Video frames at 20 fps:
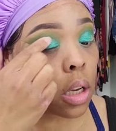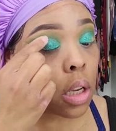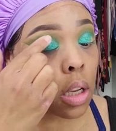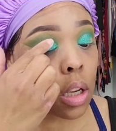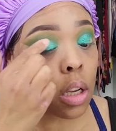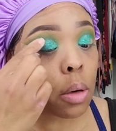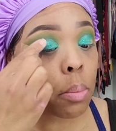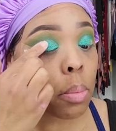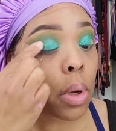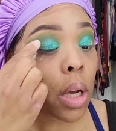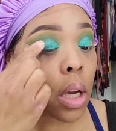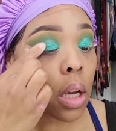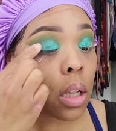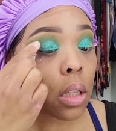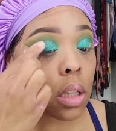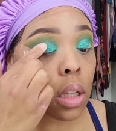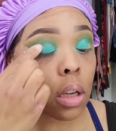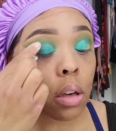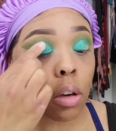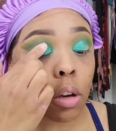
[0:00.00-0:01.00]
and pat
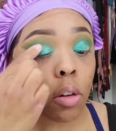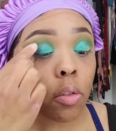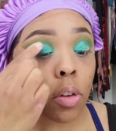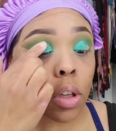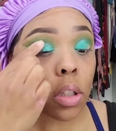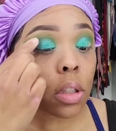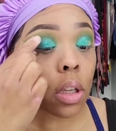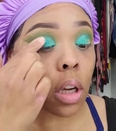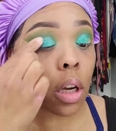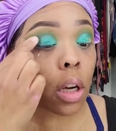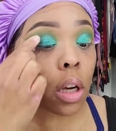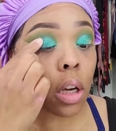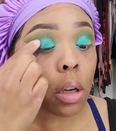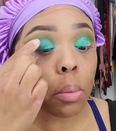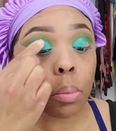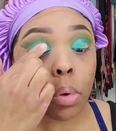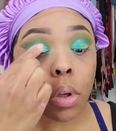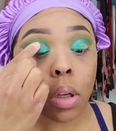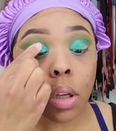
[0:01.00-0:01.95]
that over top.